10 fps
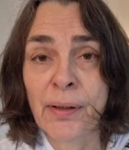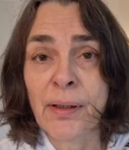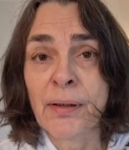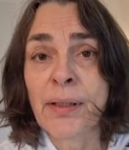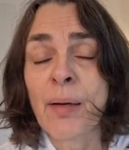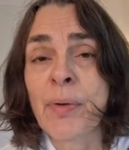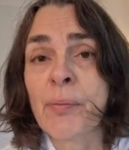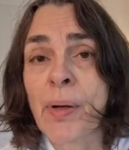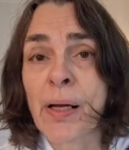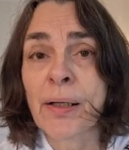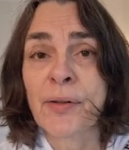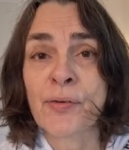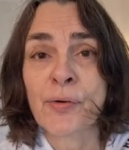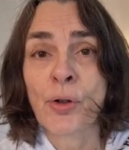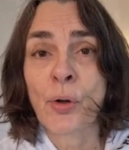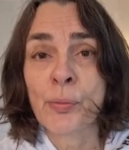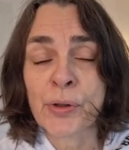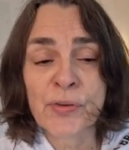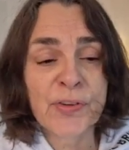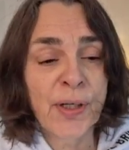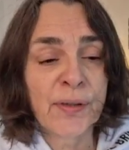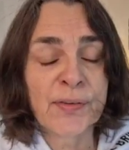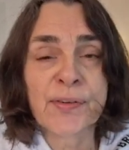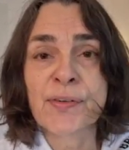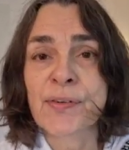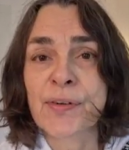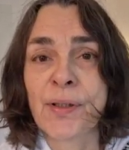And coming back to the homeostasis,